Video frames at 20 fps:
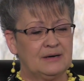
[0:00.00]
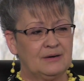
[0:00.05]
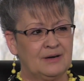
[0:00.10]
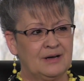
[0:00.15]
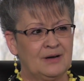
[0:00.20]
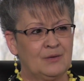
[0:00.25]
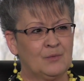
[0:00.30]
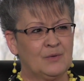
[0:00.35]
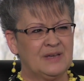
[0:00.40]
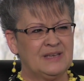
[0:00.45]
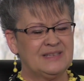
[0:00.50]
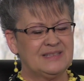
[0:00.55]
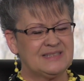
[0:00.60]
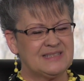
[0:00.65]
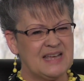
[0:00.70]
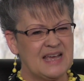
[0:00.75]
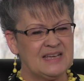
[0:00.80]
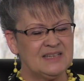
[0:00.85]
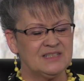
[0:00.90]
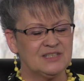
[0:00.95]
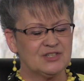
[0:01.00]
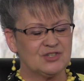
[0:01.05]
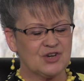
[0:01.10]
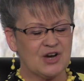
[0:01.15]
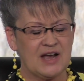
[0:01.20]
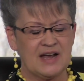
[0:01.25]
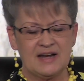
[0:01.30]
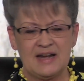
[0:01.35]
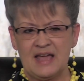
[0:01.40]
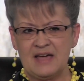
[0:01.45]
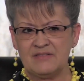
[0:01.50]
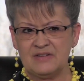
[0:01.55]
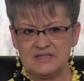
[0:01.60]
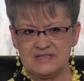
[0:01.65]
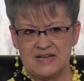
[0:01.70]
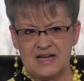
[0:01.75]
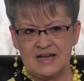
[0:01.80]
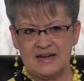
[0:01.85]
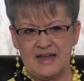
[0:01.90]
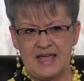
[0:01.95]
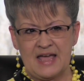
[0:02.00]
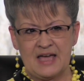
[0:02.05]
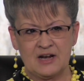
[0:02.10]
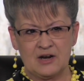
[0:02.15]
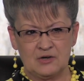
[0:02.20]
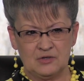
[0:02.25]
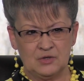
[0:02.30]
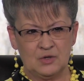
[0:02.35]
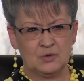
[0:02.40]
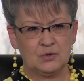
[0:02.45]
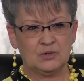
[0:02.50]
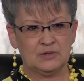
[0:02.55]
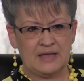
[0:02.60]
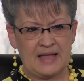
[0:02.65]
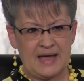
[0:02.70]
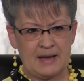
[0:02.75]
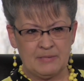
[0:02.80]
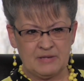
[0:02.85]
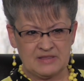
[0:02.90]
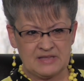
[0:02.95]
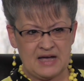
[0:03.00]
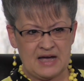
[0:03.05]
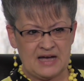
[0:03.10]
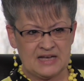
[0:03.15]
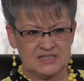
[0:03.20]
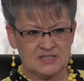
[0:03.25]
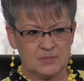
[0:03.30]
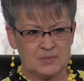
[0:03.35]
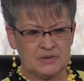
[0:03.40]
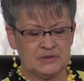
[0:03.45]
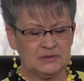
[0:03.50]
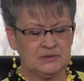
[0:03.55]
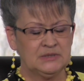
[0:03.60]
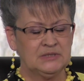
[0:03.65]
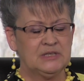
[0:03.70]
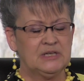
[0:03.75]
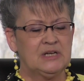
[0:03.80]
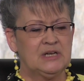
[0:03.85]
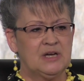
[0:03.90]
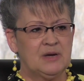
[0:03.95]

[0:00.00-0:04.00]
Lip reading: We tend to try and have it done at our local lab at the hospital,